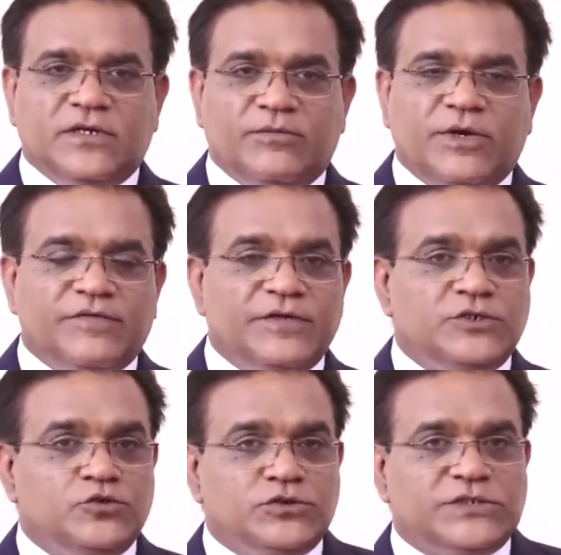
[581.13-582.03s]
but we
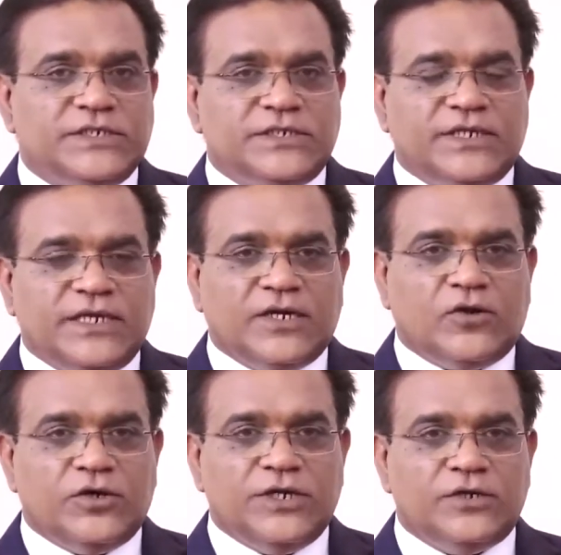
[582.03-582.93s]
use it
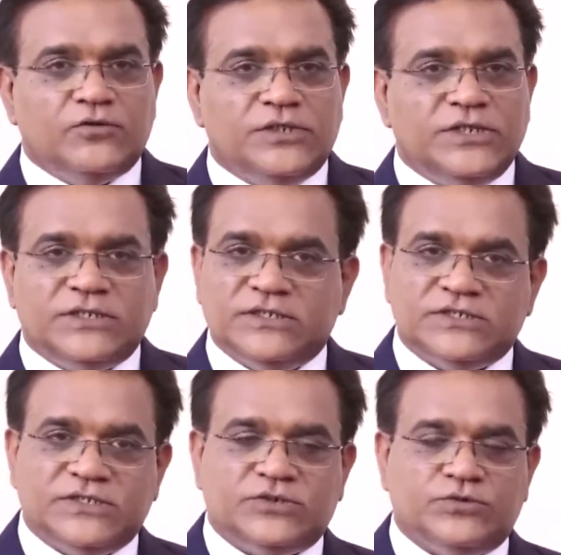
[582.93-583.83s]
according to the
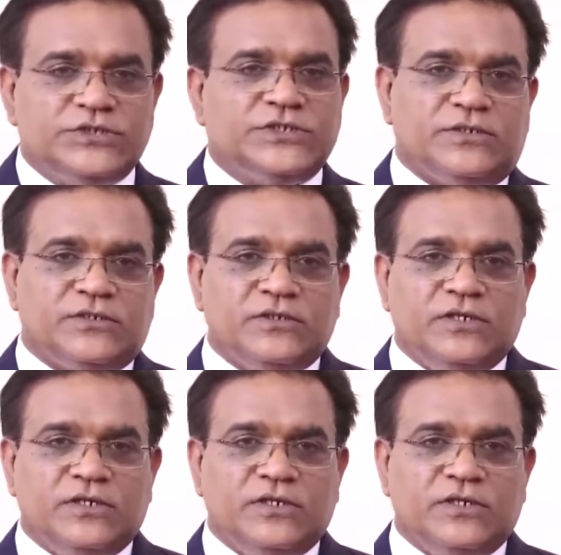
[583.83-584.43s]
situation.